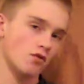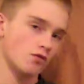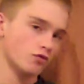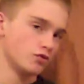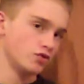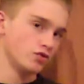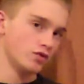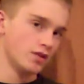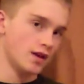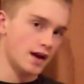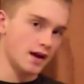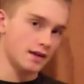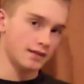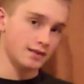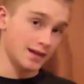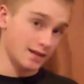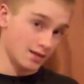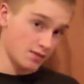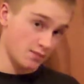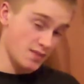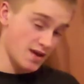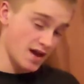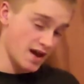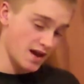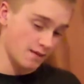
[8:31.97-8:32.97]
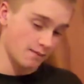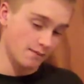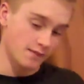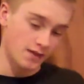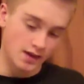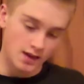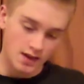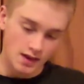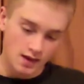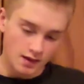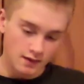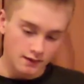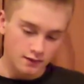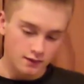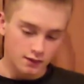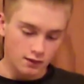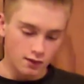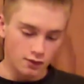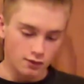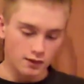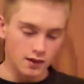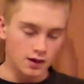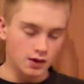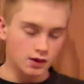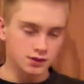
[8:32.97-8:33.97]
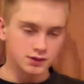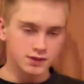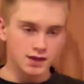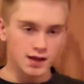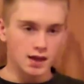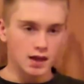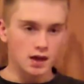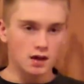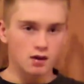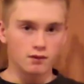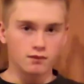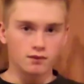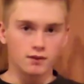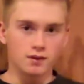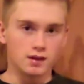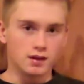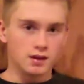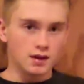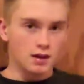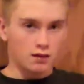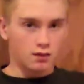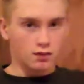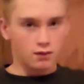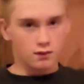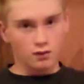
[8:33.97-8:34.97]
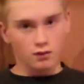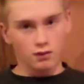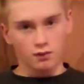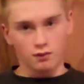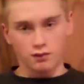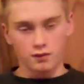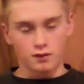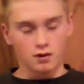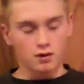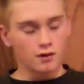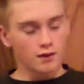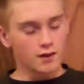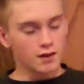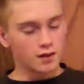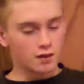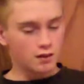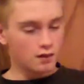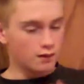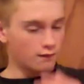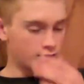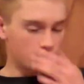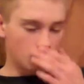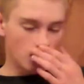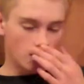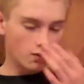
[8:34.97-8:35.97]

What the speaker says: Don't do that. That's bad, because then you'll take out the externals and all that stuff.